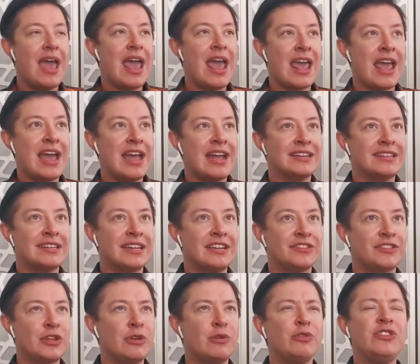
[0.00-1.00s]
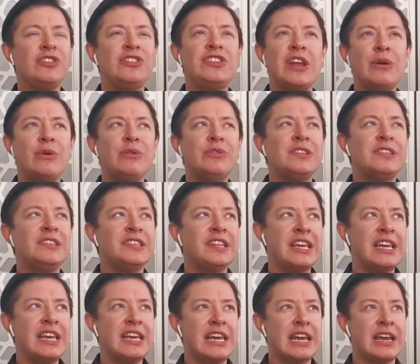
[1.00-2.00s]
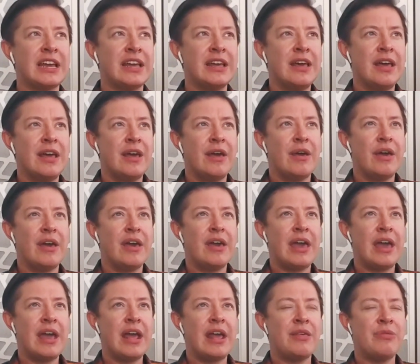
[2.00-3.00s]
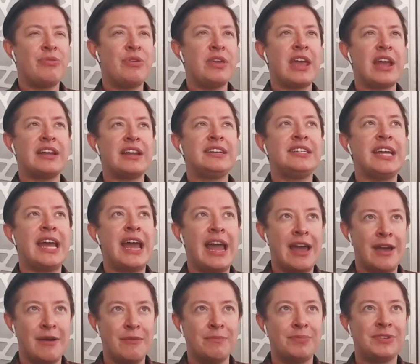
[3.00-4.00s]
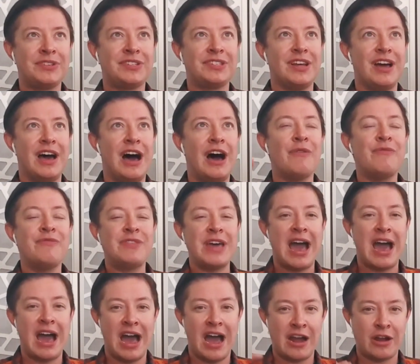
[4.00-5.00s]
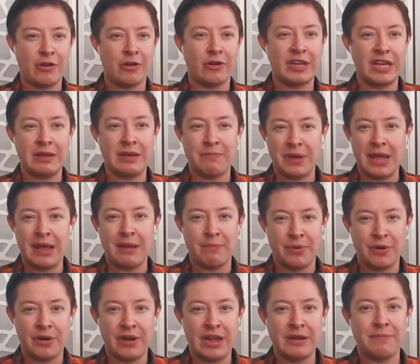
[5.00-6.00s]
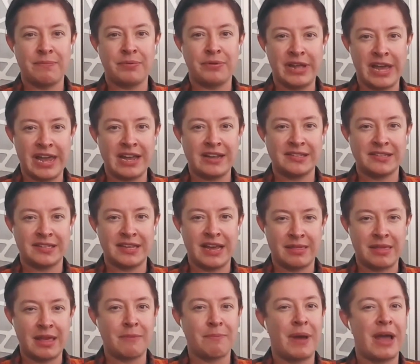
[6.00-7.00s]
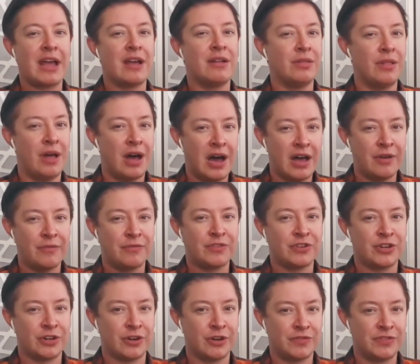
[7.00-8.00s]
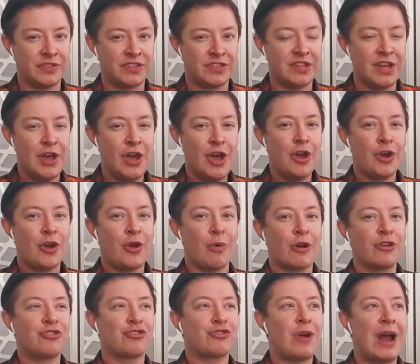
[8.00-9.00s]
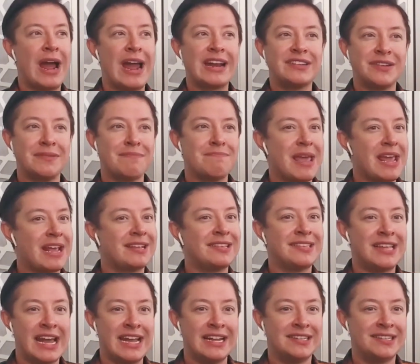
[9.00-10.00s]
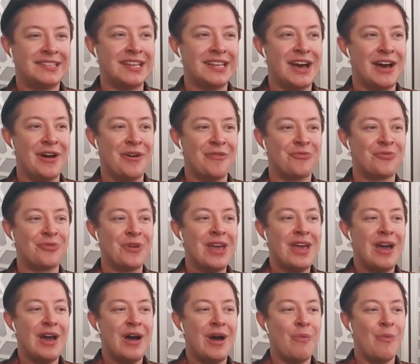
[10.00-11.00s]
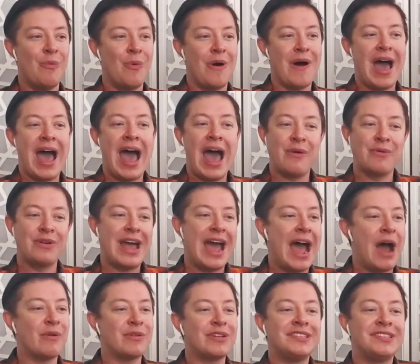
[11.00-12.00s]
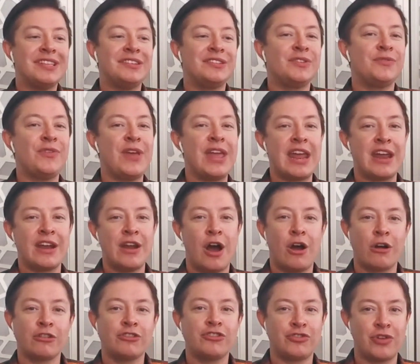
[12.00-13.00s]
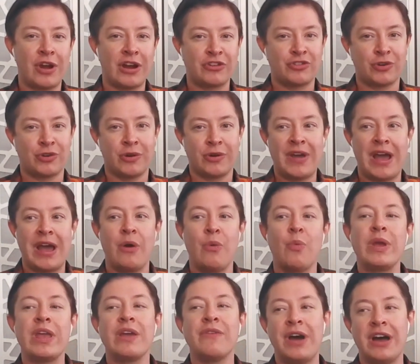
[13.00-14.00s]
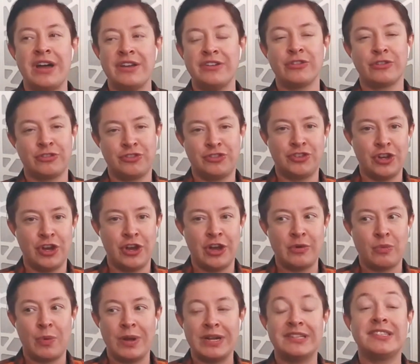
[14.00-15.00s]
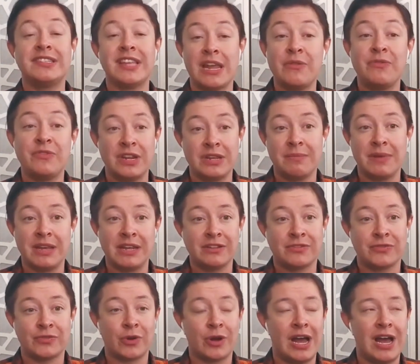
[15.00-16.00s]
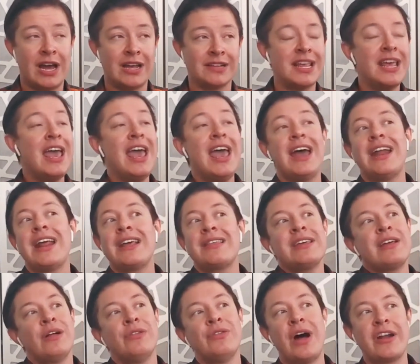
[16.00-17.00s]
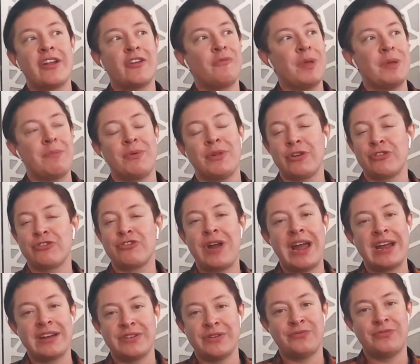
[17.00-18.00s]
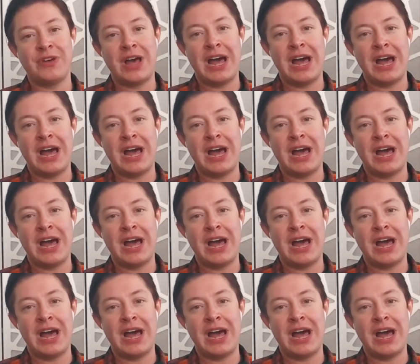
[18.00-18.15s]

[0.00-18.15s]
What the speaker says: And so you still see the attempt of that hierarchy being put in place, I think, by a lot of TERFs who are trying to make sense of, well, how does this fit in our structure of how we have understood what safety means for us? And I think a lot of people are trying to